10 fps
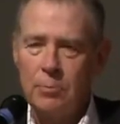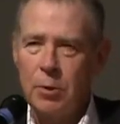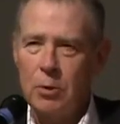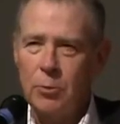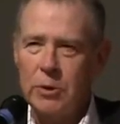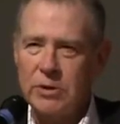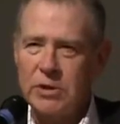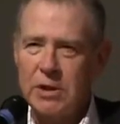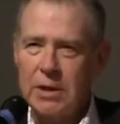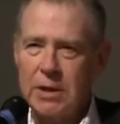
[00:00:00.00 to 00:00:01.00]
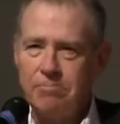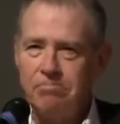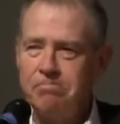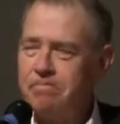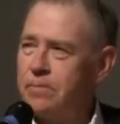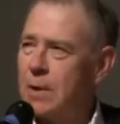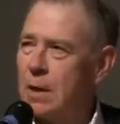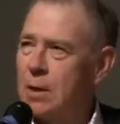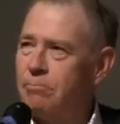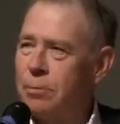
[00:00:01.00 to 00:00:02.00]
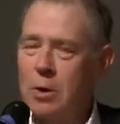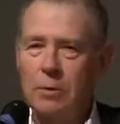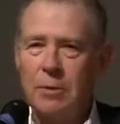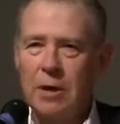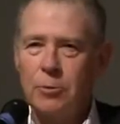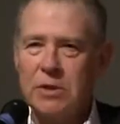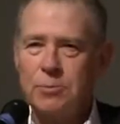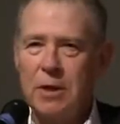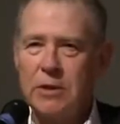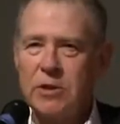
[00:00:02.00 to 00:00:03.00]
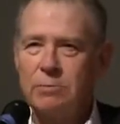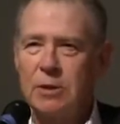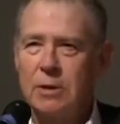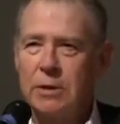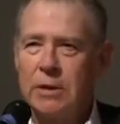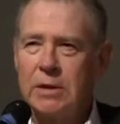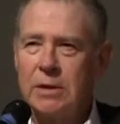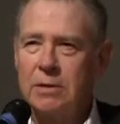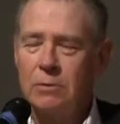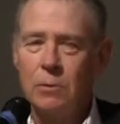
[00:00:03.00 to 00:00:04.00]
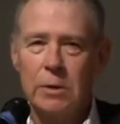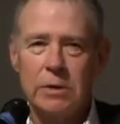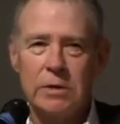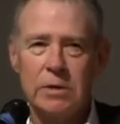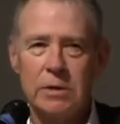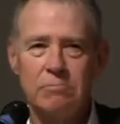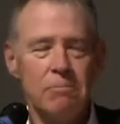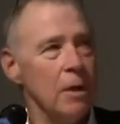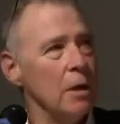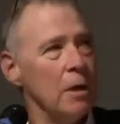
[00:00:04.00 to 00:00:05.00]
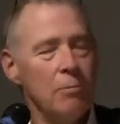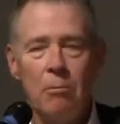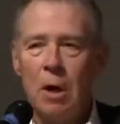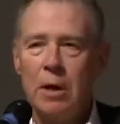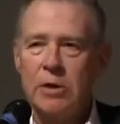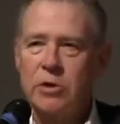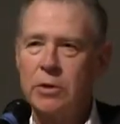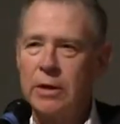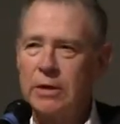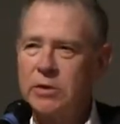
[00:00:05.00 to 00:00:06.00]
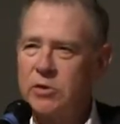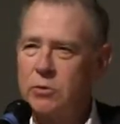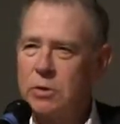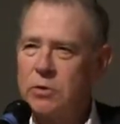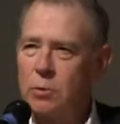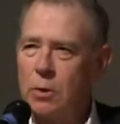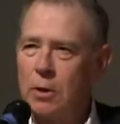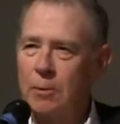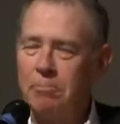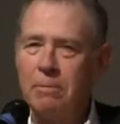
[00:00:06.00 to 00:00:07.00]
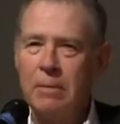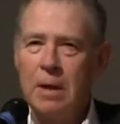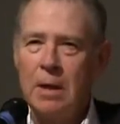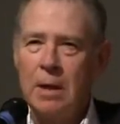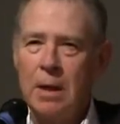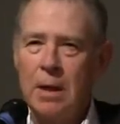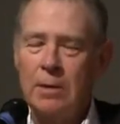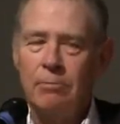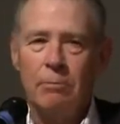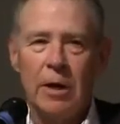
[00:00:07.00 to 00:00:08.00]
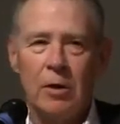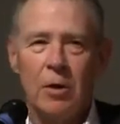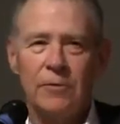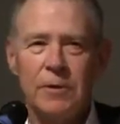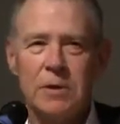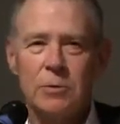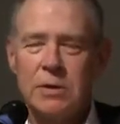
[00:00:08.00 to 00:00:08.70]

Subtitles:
Baltimore City, part of my responsibility was monitoring the source water, and my office